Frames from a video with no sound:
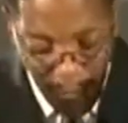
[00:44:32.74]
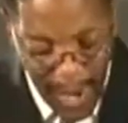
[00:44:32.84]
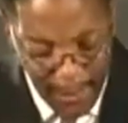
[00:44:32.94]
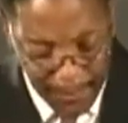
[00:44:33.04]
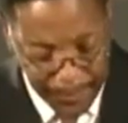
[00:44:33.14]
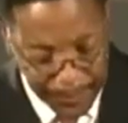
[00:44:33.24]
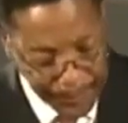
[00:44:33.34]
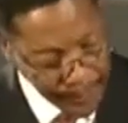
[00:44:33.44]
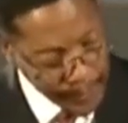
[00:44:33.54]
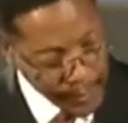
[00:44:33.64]
that right?
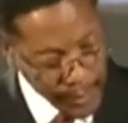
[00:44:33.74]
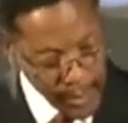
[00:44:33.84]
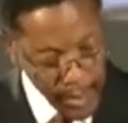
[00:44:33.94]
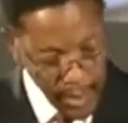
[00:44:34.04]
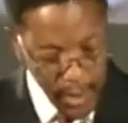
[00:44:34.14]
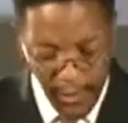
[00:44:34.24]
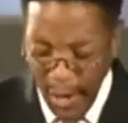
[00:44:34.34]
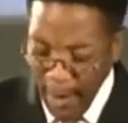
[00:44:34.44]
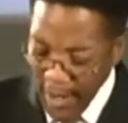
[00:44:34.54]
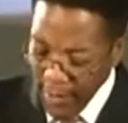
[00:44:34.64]
Is
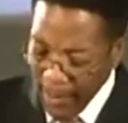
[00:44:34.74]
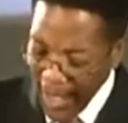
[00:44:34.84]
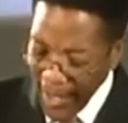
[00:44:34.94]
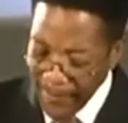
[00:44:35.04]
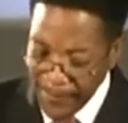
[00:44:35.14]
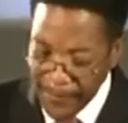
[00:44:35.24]
that right, everybody?